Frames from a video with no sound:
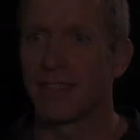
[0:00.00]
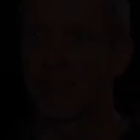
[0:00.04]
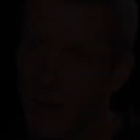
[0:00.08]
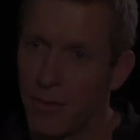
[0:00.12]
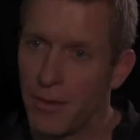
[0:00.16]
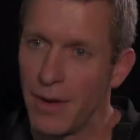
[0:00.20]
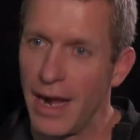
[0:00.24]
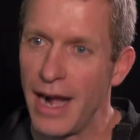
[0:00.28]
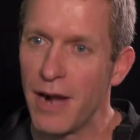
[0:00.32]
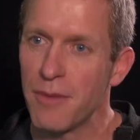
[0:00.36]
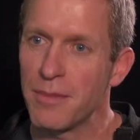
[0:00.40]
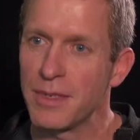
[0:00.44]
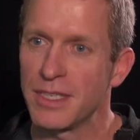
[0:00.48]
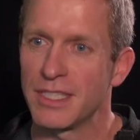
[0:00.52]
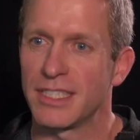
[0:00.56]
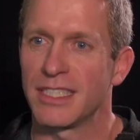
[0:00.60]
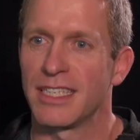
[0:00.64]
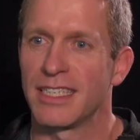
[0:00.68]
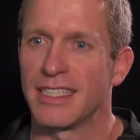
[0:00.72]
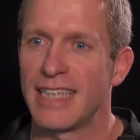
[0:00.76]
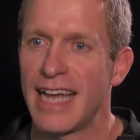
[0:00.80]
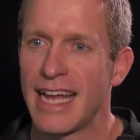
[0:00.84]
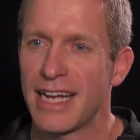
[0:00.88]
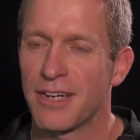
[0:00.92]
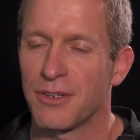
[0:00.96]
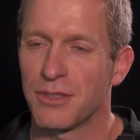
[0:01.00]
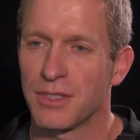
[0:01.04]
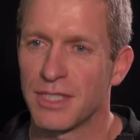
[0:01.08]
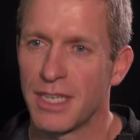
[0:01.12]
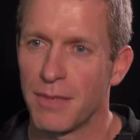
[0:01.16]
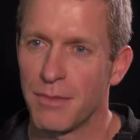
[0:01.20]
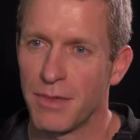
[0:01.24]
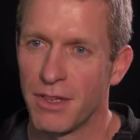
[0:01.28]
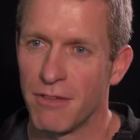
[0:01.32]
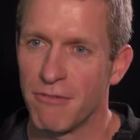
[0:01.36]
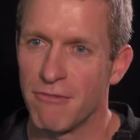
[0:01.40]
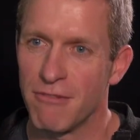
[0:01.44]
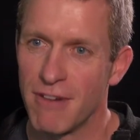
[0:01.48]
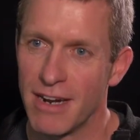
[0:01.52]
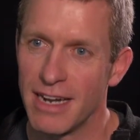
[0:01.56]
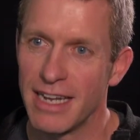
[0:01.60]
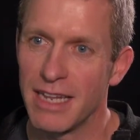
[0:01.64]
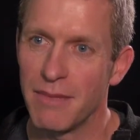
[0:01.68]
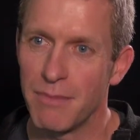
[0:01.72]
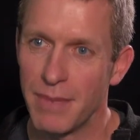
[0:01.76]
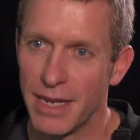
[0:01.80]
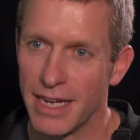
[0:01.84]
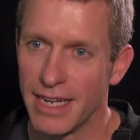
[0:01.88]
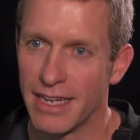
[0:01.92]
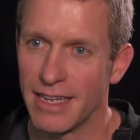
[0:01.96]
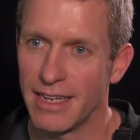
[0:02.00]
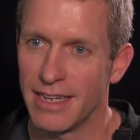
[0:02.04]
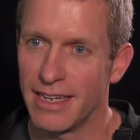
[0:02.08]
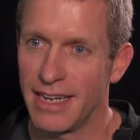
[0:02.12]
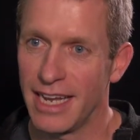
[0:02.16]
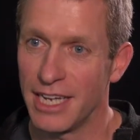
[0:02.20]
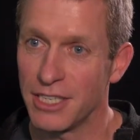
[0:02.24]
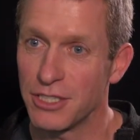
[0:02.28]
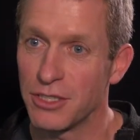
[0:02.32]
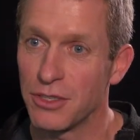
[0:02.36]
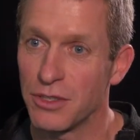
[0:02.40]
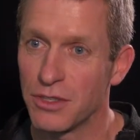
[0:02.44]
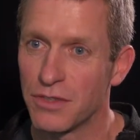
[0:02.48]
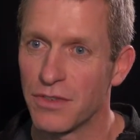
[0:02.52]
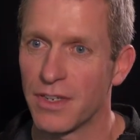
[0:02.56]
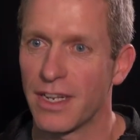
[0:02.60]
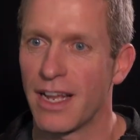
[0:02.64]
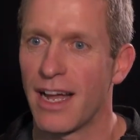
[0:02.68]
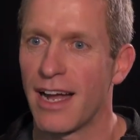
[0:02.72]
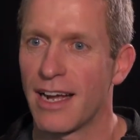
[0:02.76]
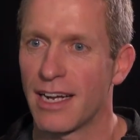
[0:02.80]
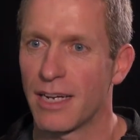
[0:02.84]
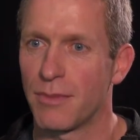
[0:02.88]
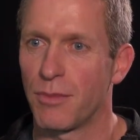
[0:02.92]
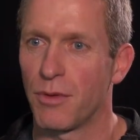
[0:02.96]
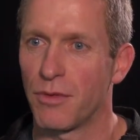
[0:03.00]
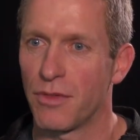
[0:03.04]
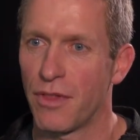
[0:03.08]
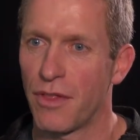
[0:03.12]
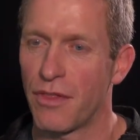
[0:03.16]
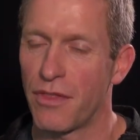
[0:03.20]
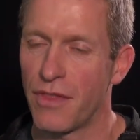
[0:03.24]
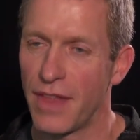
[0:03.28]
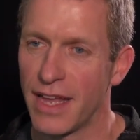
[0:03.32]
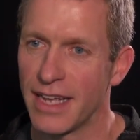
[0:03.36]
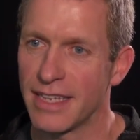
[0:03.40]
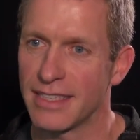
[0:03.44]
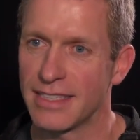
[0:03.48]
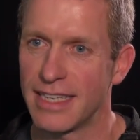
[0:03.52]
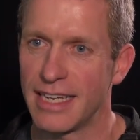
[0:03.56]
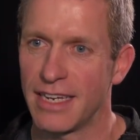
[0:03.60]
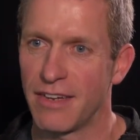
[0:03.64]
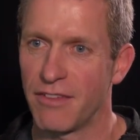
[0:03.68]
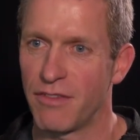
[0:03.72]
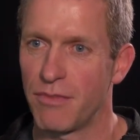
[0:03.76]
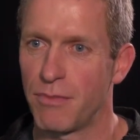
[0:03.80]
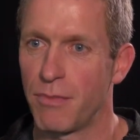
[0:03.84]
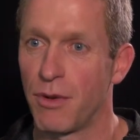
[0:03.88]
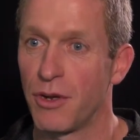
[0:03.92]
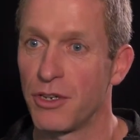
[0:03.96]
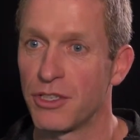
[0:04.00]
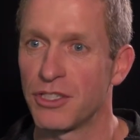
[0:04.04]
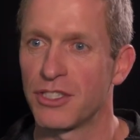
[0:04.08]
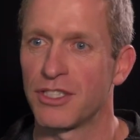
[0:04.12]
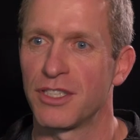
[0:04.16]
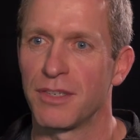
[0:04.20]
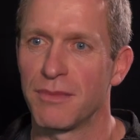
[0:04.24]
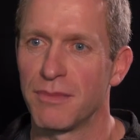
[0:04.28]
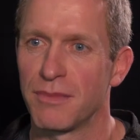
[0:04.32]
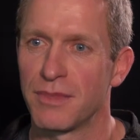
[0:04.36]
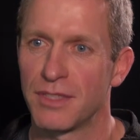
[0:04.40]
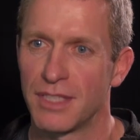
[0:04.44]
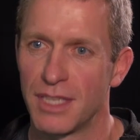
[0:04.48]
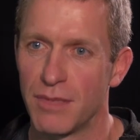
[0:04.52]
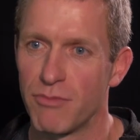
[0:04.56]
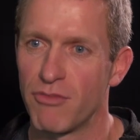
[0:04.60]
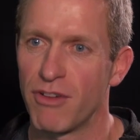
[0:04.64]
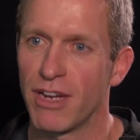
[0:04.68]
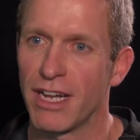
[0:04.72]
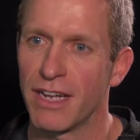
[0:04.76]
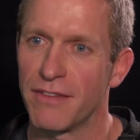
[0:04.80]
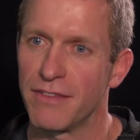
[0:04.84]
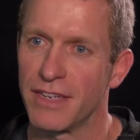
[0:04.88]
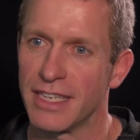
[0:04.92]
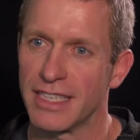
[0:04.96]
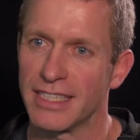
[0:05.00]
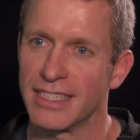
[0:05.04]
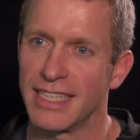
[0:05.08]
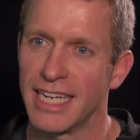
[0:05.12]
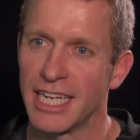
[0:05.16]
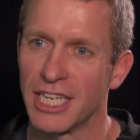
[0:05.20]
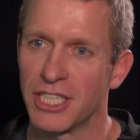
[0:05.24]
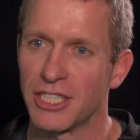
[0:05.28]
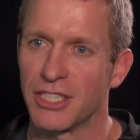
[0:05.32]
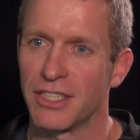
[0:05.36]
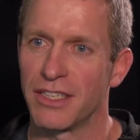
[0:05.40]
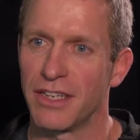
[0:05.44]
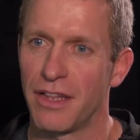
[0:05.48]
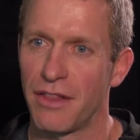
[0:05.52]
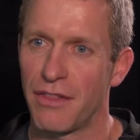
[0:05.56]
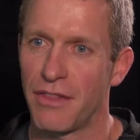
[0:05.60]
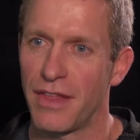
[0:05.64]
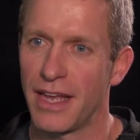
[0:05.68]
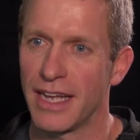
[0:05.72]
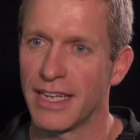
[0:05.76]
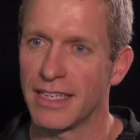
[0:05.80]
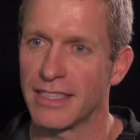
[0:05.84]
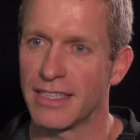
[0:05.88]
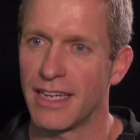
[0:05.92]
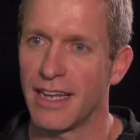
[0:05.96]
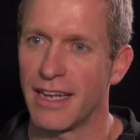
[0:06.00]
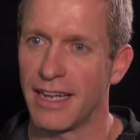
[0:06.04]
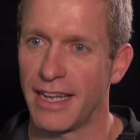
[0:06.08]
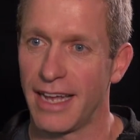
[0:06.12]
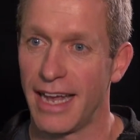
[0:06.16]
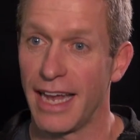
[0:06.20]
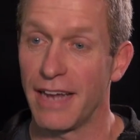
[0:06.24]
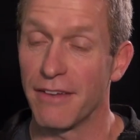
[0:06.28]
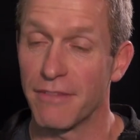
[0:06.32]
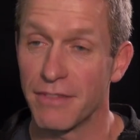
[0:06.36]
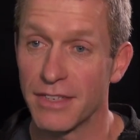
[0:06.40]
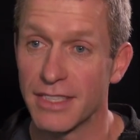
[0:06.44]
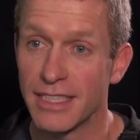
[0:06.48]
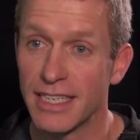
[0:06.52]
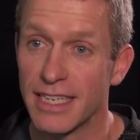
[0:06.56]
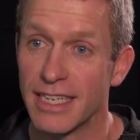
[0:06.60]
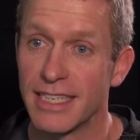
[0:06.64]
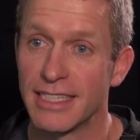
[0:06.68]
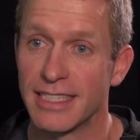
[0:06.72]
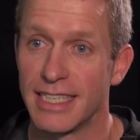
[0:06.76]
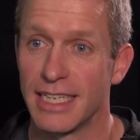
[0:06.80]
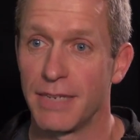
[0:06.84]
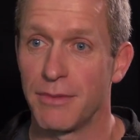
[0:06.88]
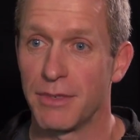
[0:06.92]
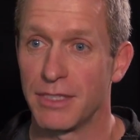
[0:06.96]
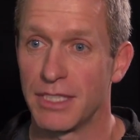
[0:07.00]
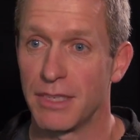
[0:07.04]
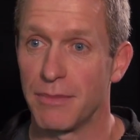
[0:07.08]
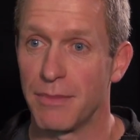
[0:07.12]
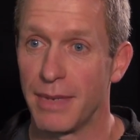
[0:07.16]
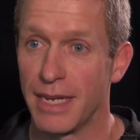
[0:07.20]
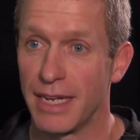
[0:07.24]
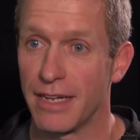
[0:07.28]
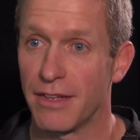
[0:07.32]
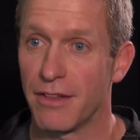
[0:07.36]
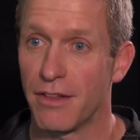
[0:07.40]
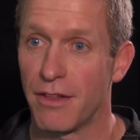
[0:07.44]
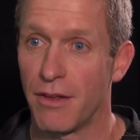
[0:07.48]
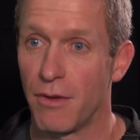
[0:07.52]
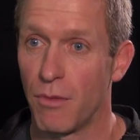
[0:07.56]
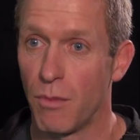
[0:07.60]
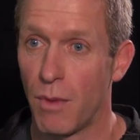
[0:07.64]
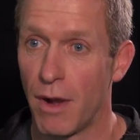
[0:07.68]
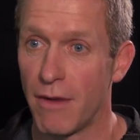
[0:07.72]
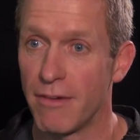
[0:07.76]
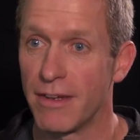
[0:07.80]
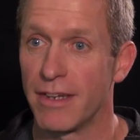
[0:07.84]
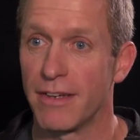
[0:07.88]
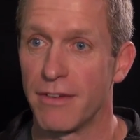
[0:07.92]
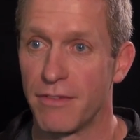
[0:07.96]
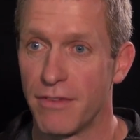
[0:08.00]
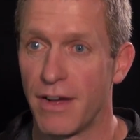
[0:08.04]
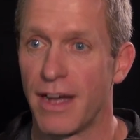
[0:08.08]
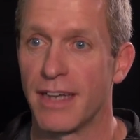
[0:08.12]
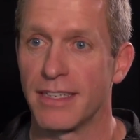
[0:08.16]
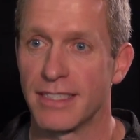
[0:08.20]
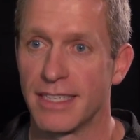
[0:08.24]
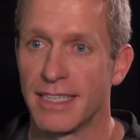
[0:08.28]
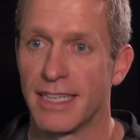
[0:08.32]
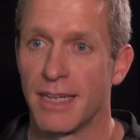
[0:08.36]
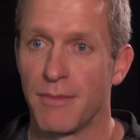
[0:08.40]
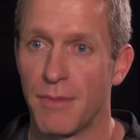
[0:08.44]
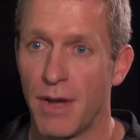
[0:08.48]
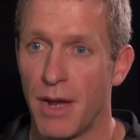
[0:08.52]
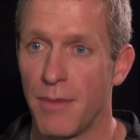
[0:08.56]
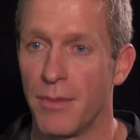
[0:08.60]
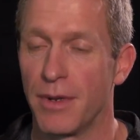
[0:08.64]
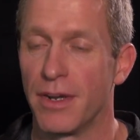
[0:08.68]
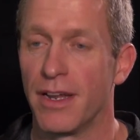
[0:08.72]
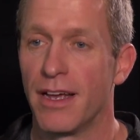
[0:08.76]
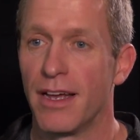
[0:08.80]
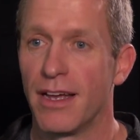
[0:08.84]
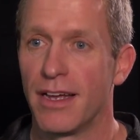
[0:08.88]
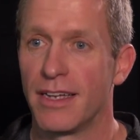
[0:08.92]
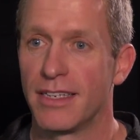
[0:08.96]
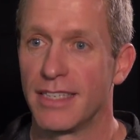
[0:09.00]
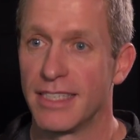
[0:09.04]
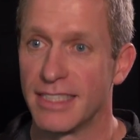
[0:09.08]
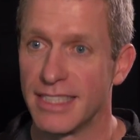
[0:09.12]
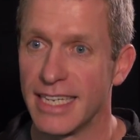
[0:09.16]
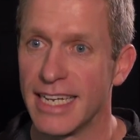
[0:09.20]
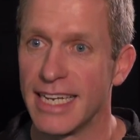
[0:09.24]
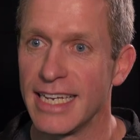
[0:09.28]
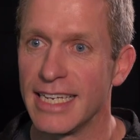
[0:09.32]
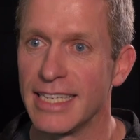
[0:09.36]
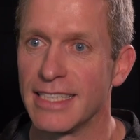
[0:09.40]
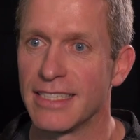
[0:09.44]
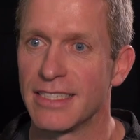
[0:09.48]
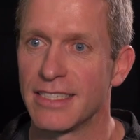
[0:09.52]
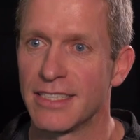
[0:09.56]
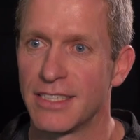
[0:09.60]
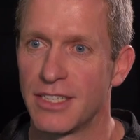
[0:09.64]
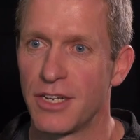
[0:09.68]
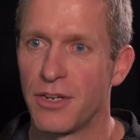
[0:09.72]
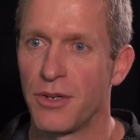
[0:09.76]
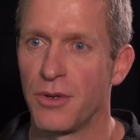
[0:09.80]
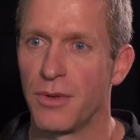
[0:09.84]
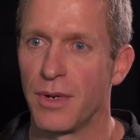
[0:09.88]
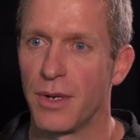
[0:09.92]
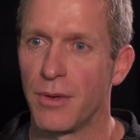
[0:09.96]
It will help us to tackle some of the really big issues for kākāpō, the things that have pushed them to the brink of extinction, the things like infertility, which is a big worry of ours at the moment, disease too.